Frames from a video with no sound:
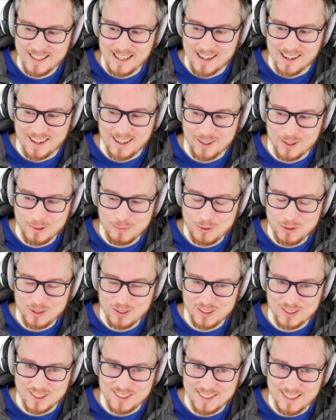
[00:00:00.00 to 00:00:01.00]
I hope you
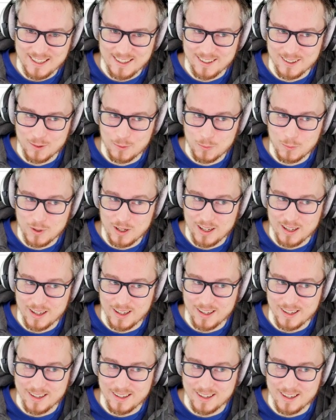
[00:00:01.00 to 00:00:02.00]
understand
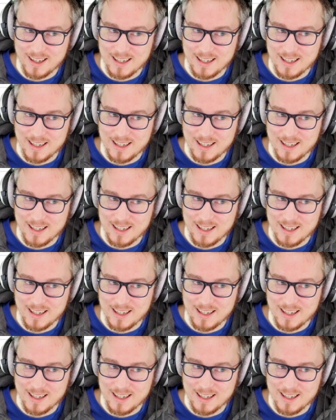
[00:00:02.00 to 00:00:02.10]
why